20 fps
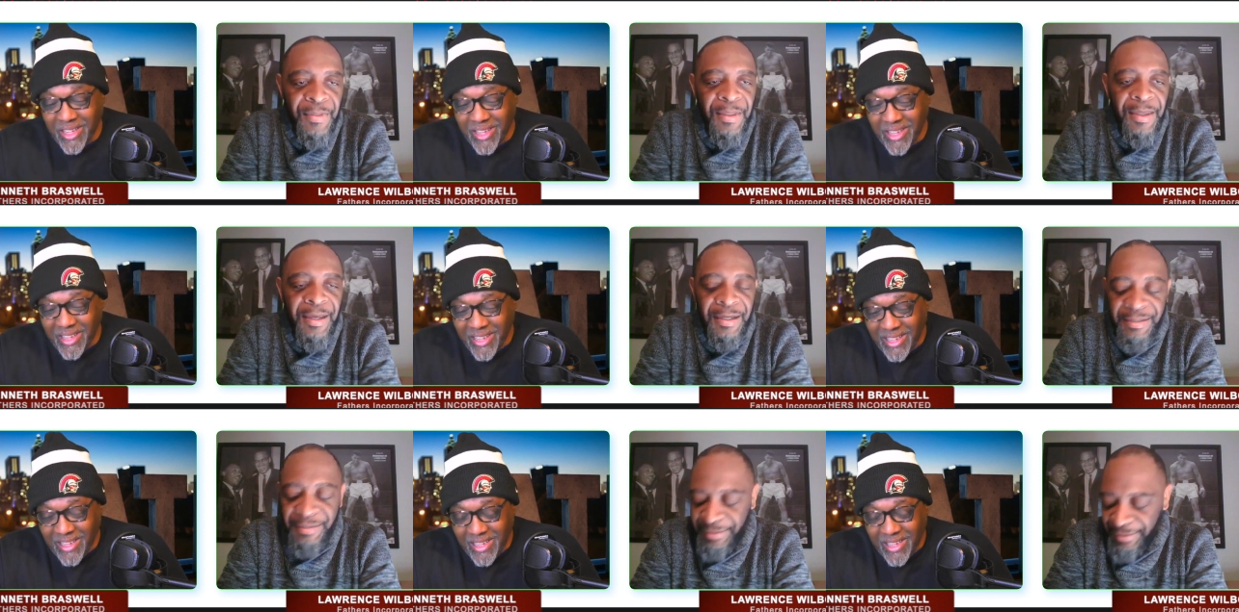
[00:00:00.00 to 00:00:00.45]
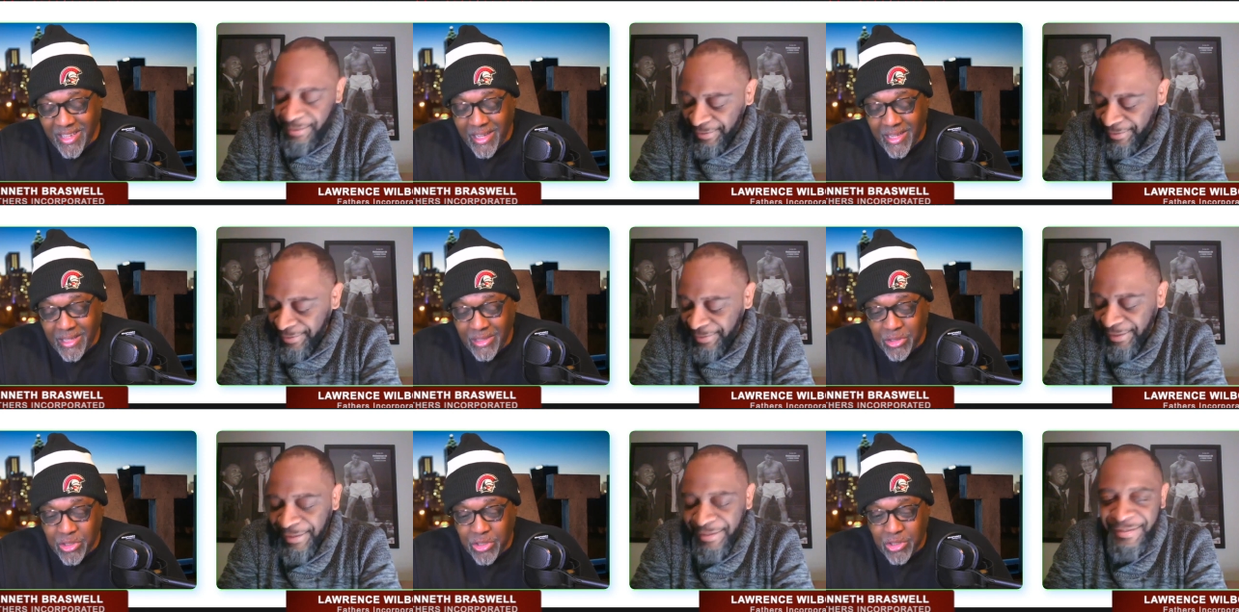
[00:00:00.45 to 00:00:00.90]
Speaker 1: Yes. And
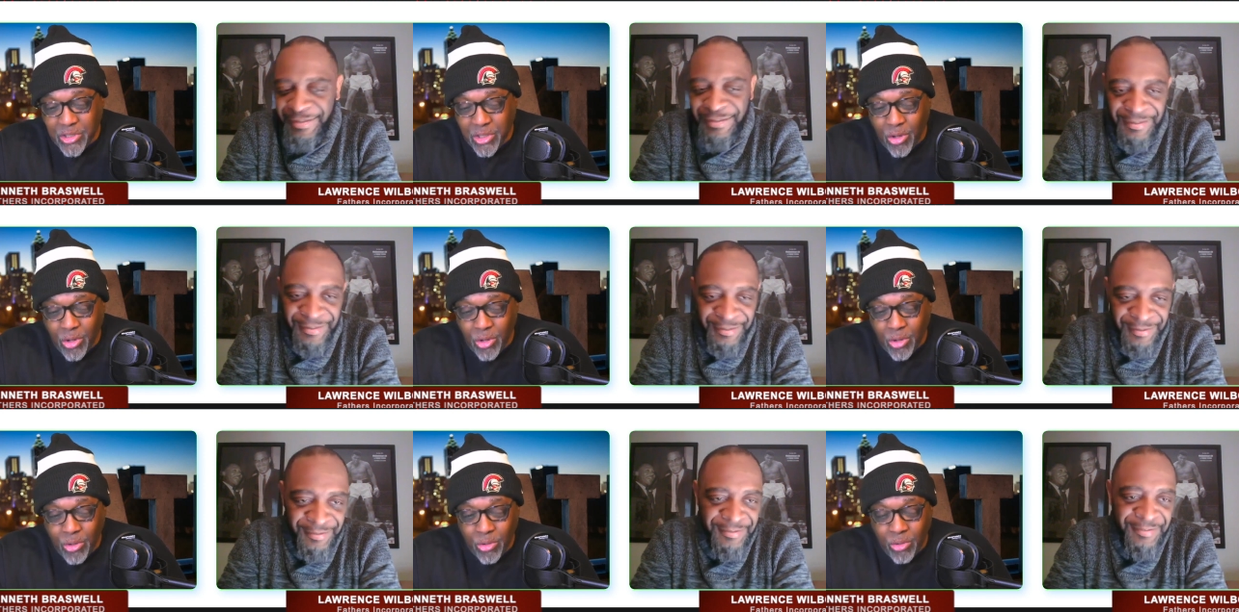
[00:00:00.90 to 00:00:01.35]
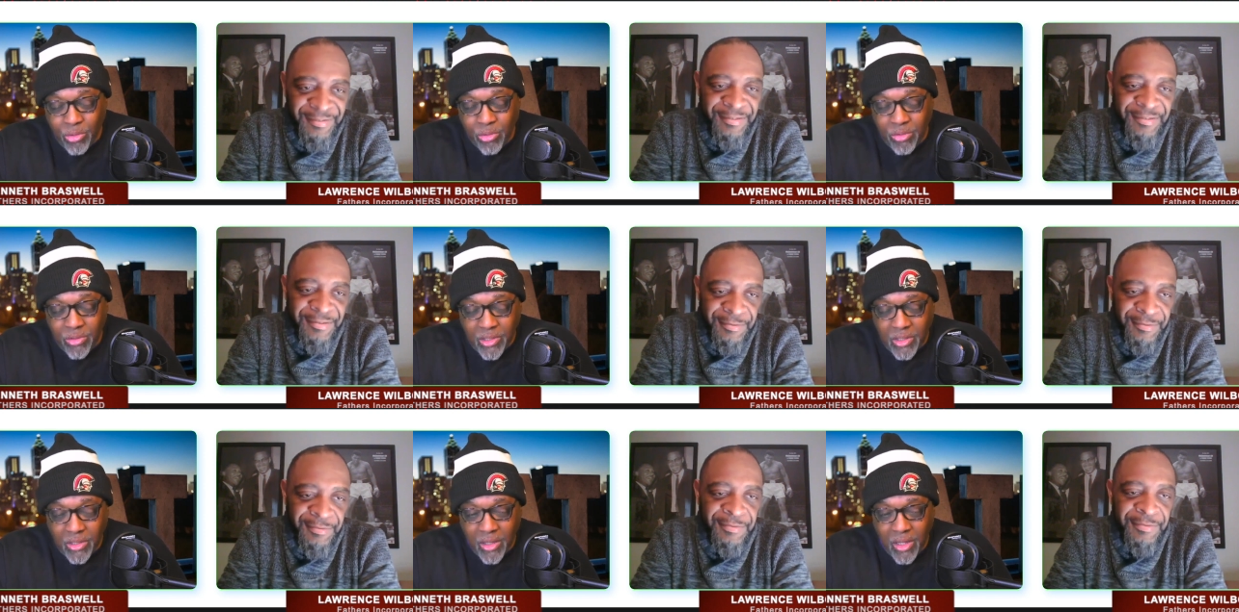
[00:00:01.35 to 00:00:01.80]
so
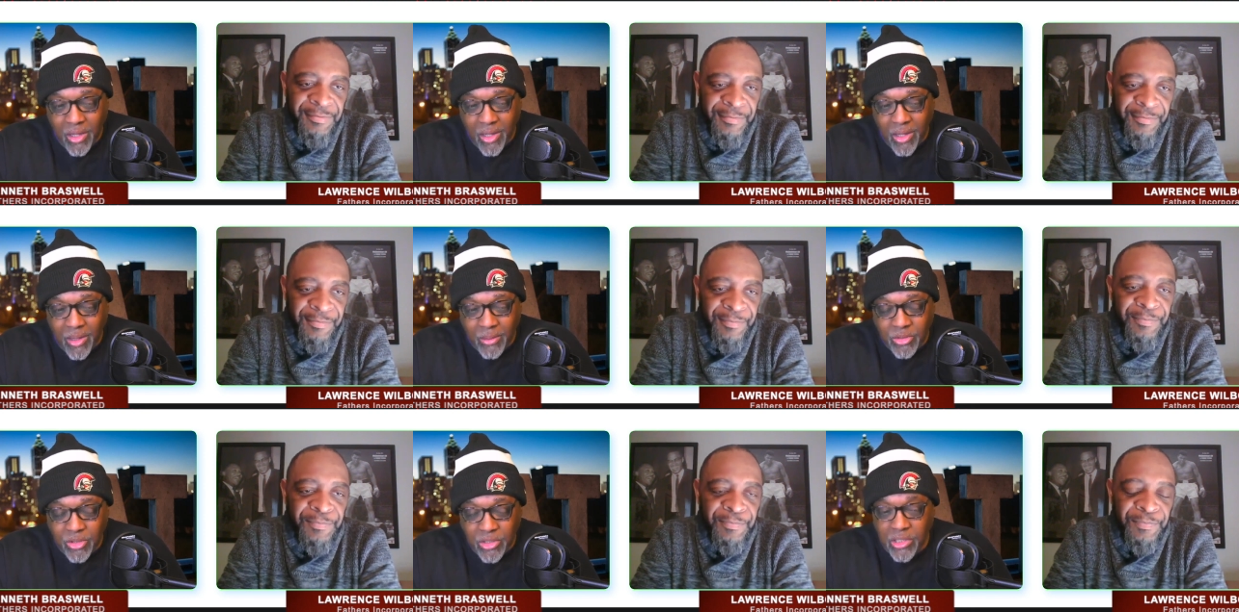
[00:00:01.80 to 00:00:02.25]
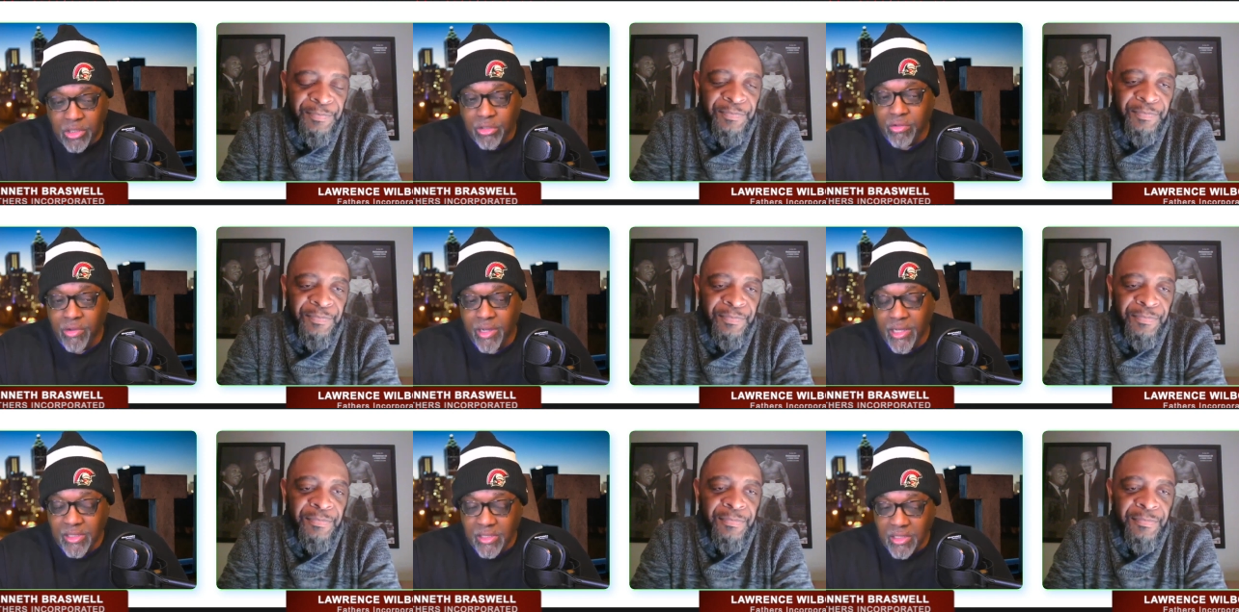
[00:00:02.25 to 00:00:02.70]
um, she
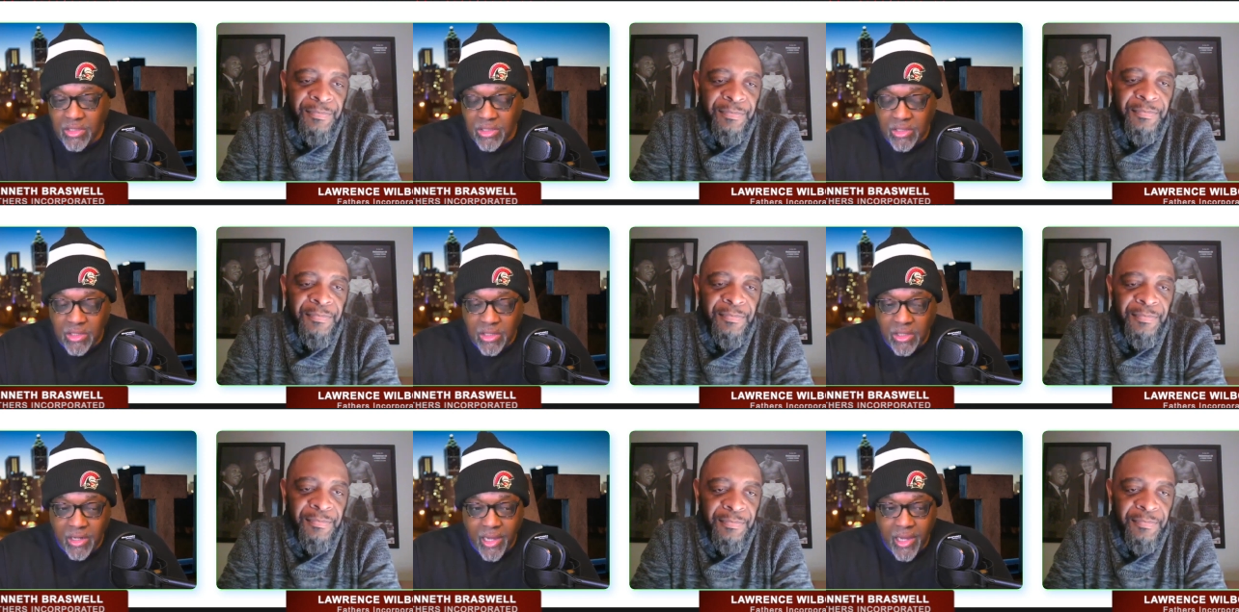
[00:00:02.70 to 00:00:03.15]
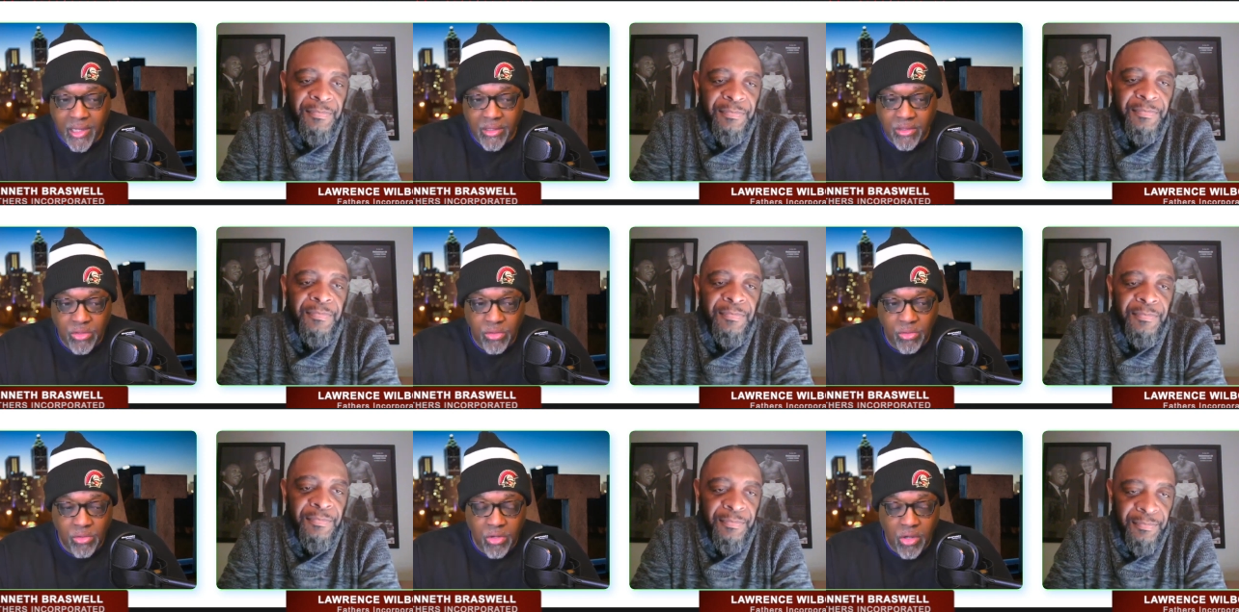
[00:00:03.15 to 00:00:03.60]
transitioned not
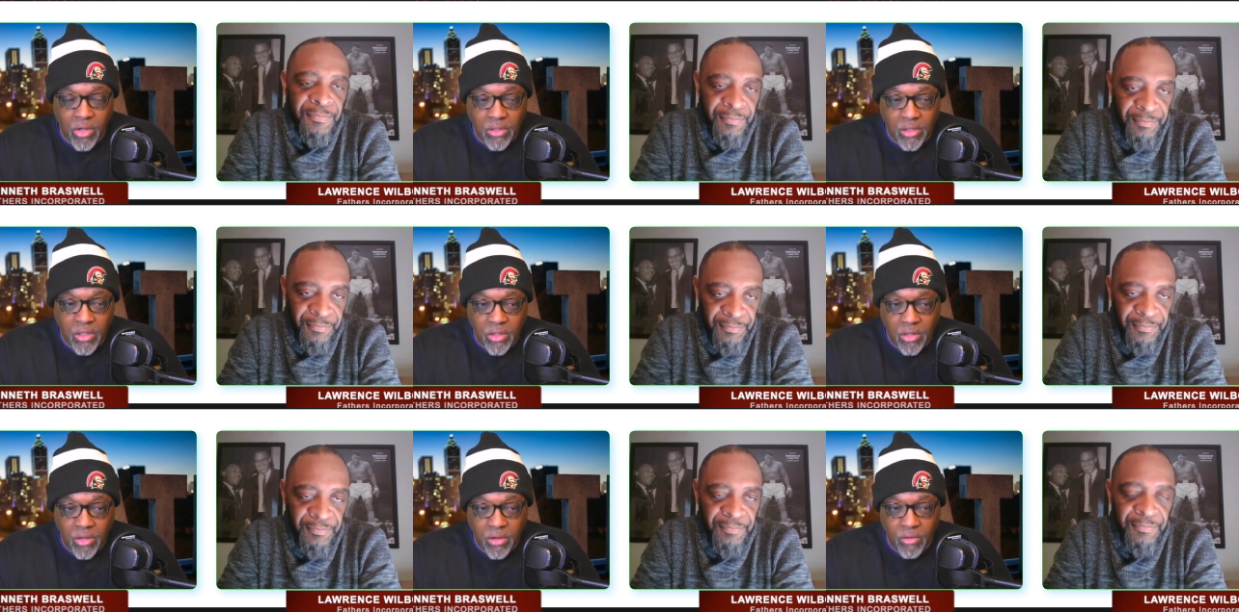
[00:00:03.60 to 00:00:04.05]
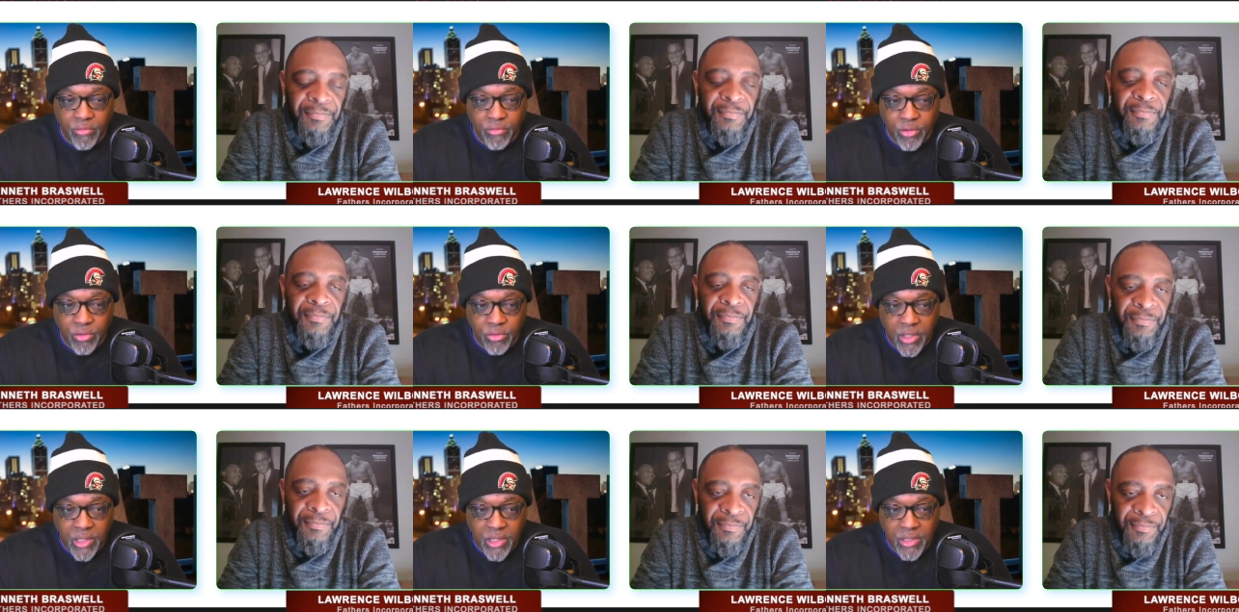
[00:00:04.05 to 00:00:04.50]
too long ago, a few
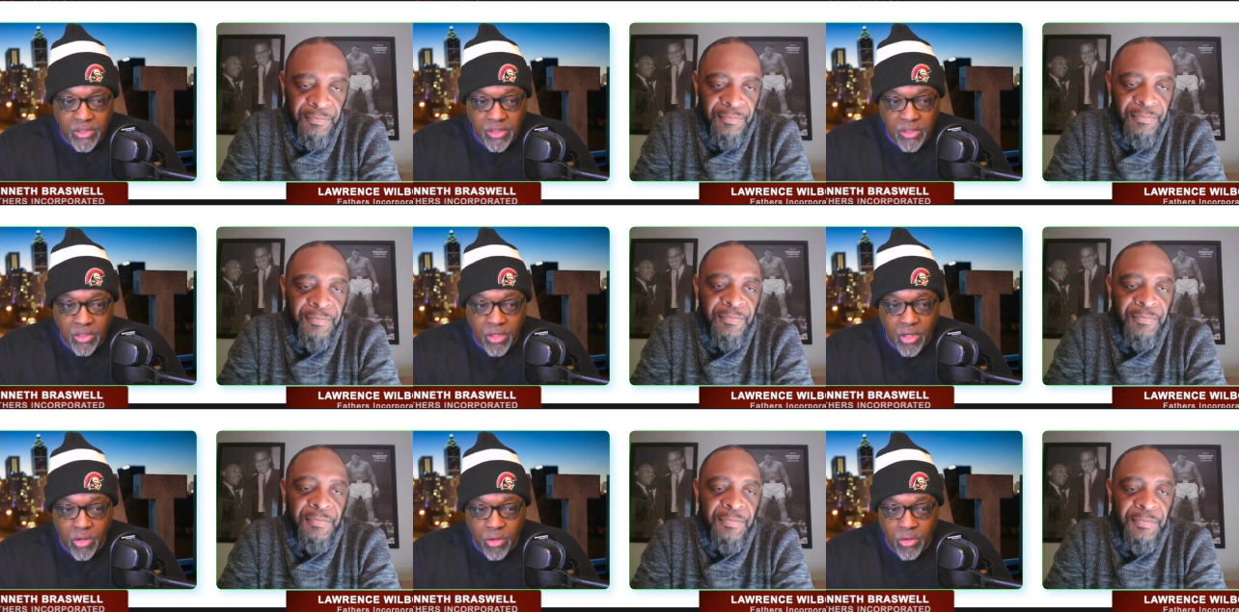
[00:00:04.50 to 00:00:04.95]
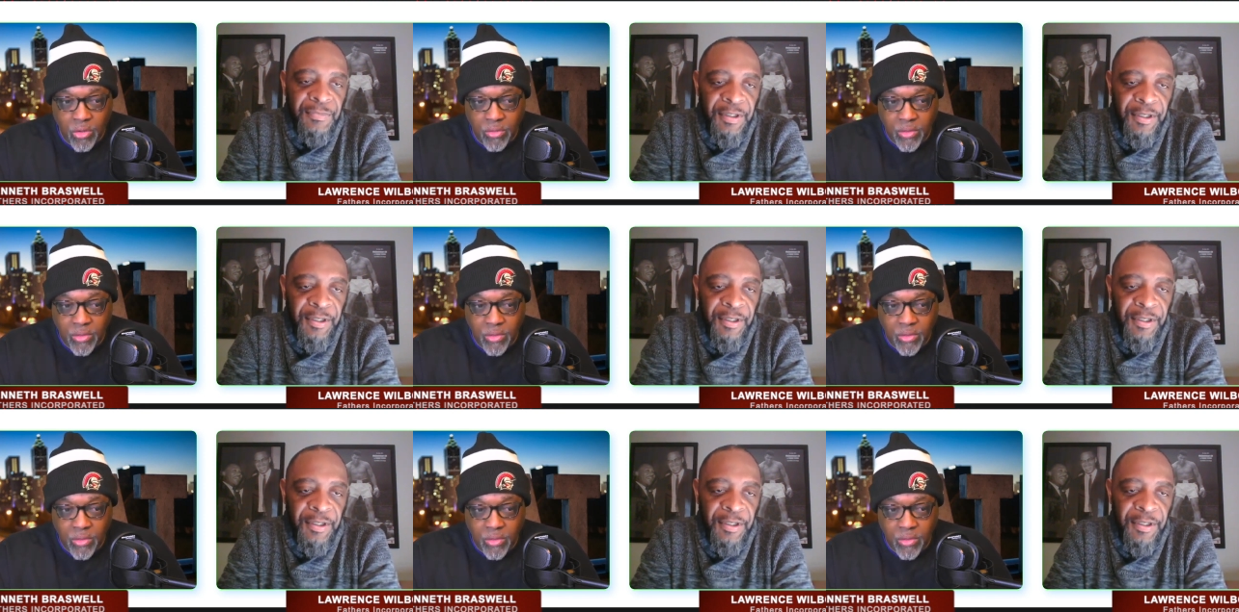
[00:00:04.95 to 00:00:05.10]
years ago,